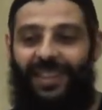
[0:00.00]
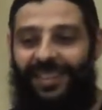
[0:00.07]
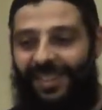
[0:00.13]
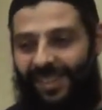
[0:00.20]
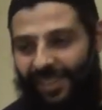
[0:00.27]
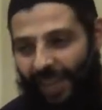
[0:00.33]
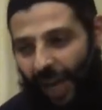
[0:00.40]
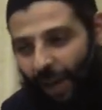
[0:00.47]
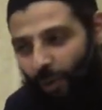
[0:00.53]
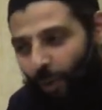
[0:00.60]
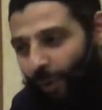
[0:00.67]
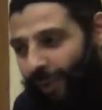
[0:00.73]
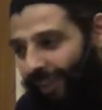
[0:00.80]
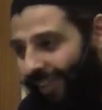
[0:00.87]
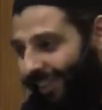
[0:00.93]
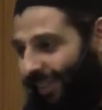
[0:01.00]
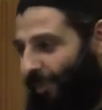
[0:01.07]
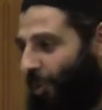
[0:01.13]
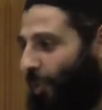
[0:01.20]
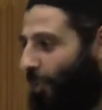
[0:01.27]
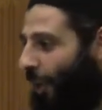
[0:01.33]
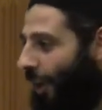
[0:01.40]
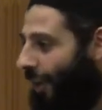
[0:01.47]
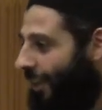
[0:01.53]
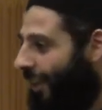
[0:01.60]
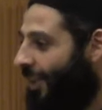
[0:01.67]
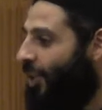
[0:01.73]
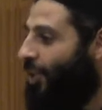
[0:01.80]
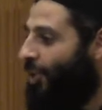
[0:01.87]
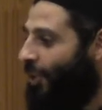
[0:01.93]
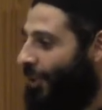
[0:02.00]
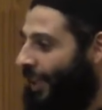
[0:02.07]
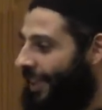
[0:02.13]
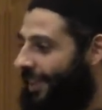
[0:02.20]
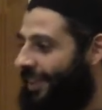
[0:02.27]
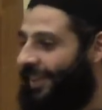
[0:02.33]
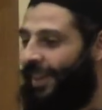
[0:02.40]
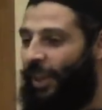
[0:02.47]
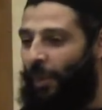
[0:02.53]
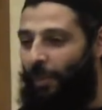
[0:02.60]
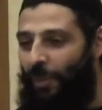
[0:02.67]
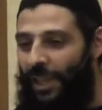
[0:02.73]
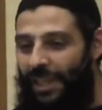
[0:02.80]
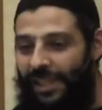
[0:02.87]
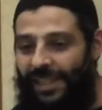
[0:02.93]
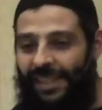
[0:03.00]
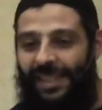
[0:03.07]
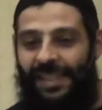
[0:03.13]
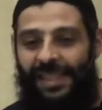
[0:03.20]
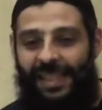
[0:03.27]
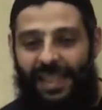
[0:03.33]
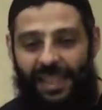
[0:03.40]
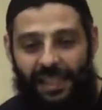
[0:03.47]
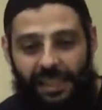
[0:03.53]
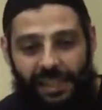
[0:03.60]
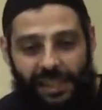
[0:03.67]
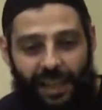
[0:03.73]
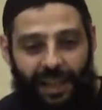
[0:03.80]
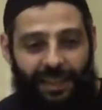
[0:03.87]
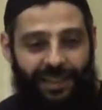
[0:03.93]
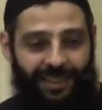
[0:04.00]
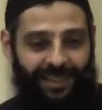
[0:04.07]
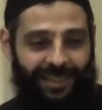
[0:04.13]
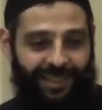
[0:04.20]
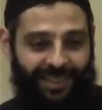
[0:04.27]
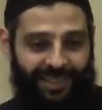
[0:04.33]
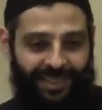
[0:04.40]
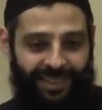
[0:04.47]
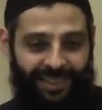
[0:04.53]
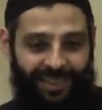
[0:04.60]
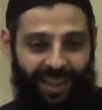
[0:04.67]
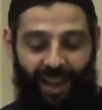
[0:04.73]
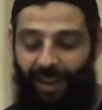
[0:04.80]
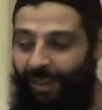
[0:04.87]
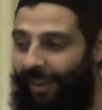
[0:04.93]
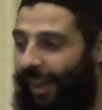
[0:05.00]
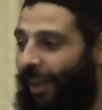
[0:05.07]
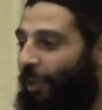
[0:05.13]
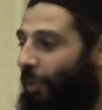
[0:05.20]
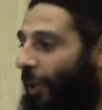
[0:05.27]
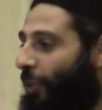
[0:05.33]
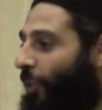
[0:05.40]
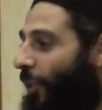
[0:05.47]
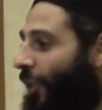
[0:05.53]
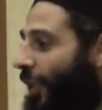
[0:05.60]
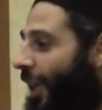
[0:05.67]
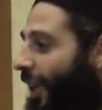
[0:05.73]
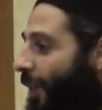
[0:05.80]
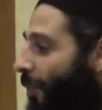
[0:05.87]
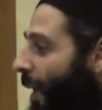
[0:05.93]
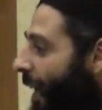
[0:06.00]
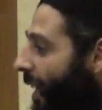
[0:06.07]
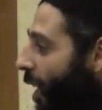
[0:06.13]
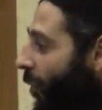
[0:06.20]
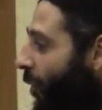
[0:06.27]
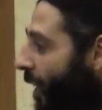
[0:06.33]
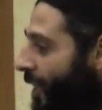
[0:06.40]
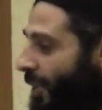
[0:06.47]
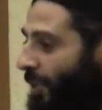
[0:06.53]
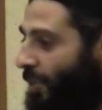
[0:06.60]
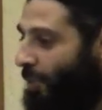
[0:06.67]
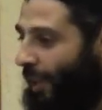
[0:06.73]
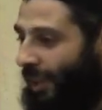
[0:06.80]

that is tranquil, mutma'inna, serene, peace, inside. Unlike what we think, many of us,